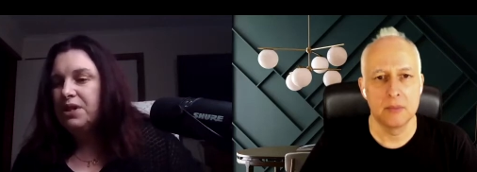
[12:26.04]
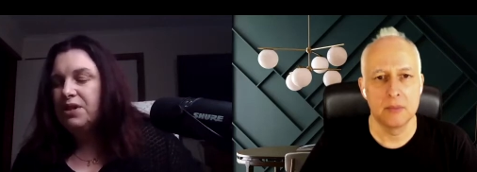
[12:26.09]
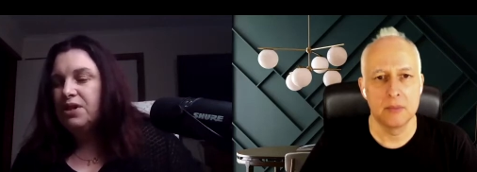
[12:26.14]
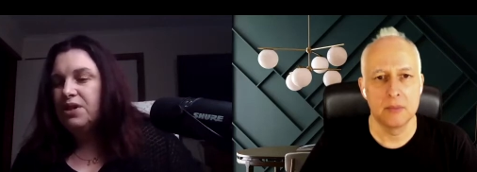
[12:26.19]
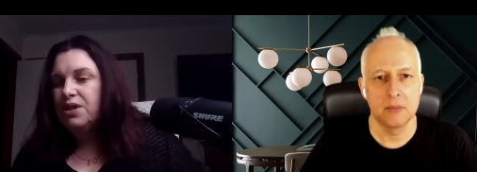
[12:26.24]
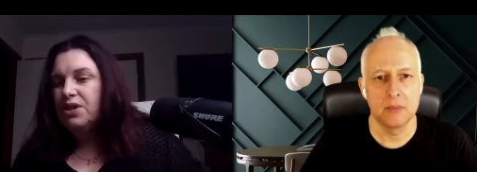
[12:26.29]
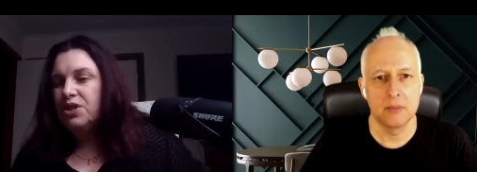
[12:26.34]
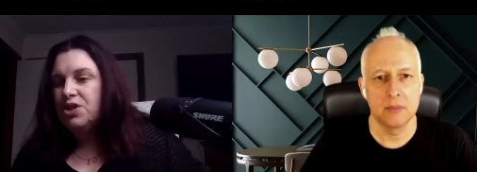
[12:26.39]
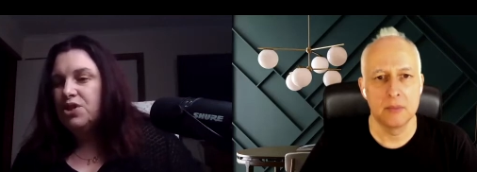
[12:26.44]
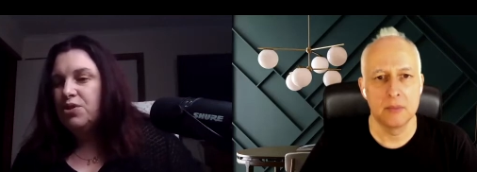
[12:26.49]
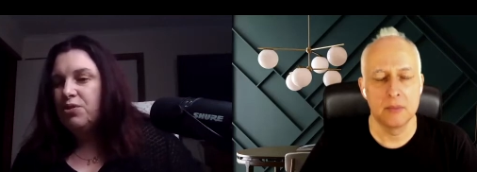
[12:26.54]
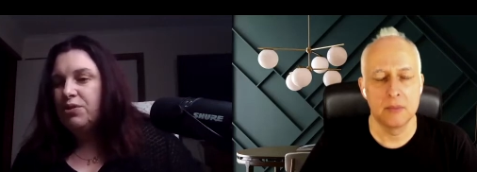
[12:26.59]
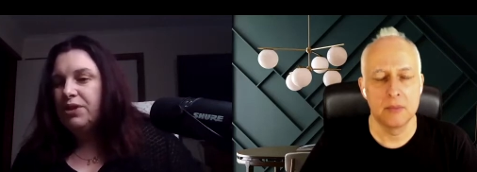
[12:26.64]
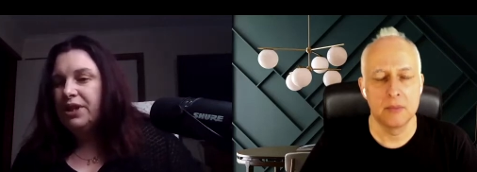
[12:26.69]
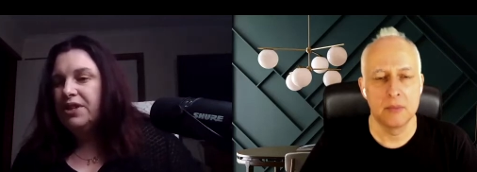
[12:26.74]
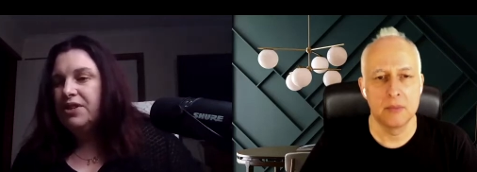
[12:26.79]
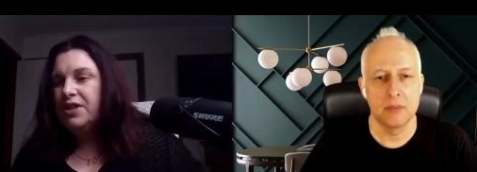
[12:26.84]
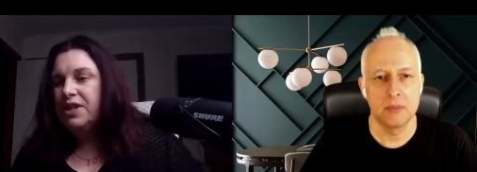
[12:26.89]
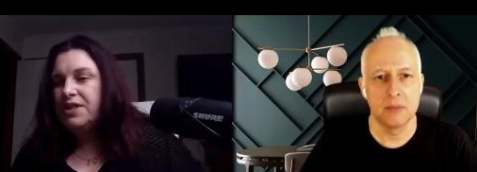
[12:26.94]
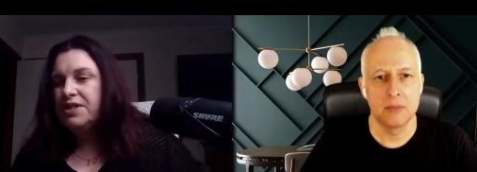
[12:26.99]
Speaker 1: surely
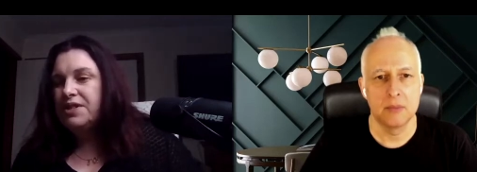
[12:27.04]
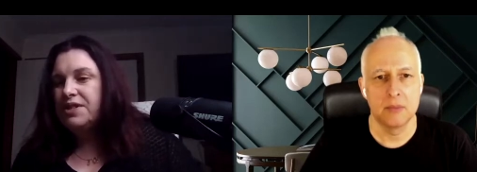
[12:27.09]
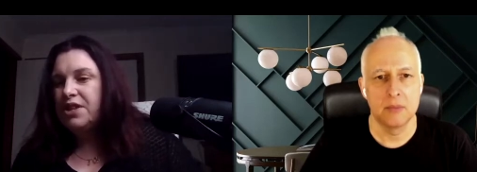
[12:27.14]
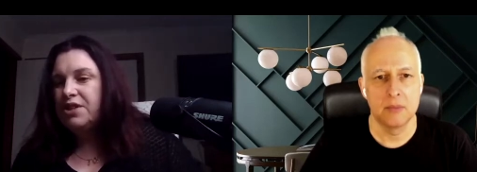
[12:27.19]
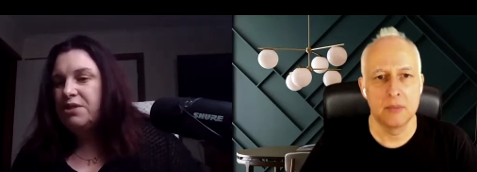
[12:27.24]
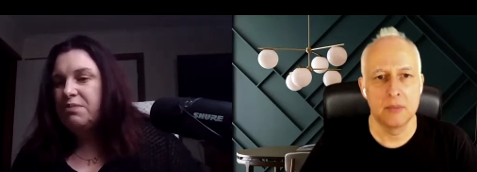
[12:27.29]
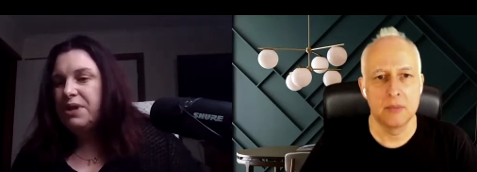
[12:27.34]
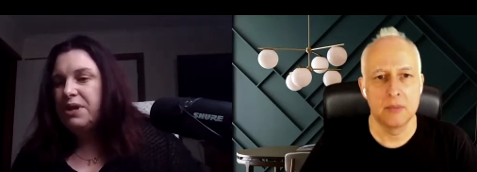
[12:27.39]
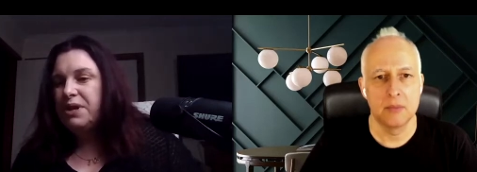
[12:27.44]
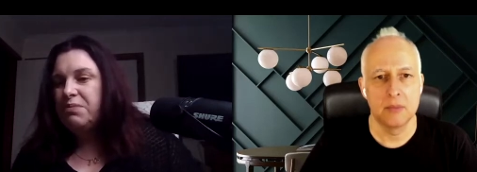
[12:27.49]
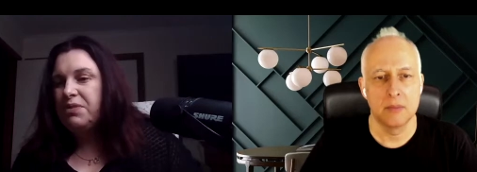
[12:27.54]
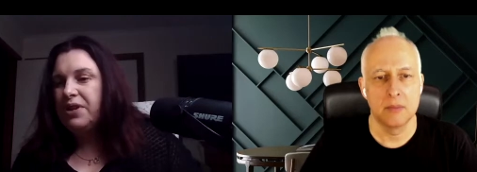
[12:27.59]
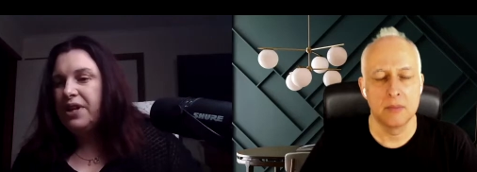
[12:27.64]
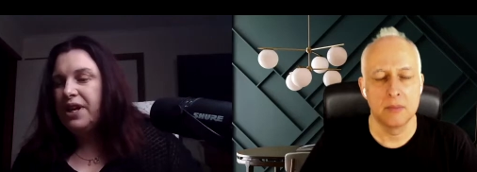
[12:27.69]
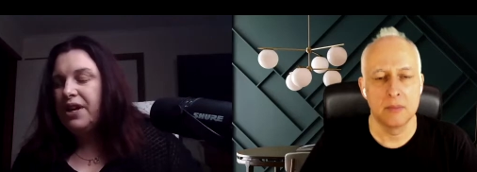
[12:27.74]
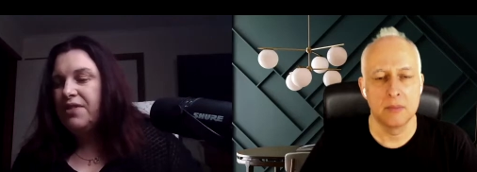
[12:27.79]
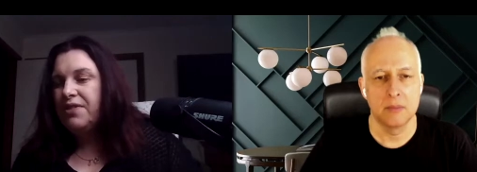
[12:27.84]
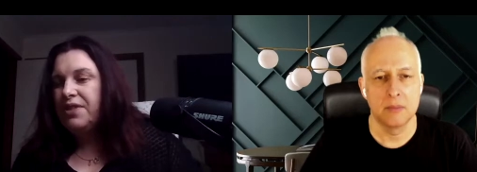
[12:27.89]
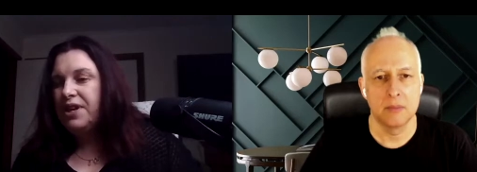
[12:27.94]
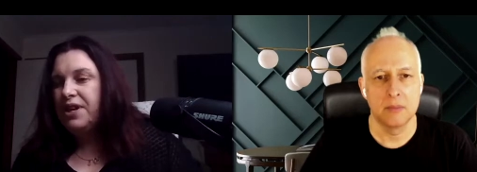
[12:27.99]
there's other people out
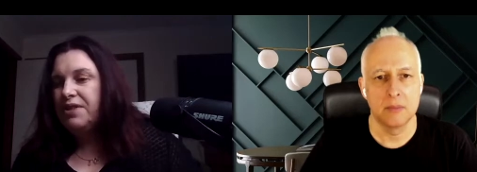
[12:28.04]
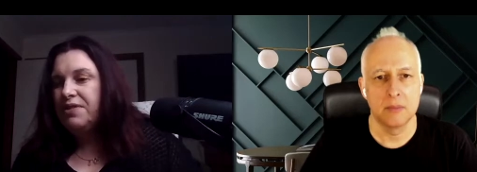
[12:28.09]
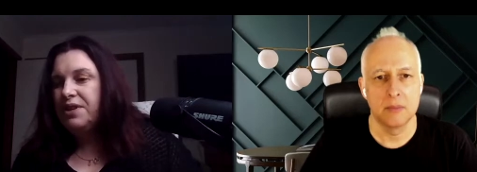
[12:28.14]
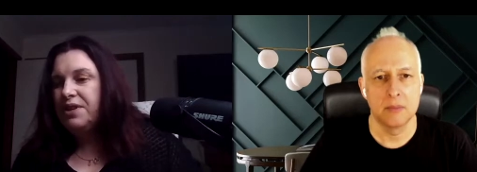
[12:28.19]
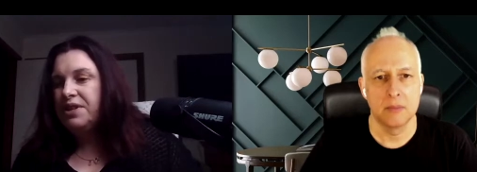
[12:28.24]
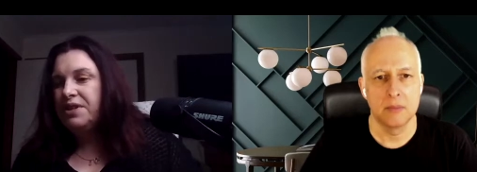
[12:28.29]
there that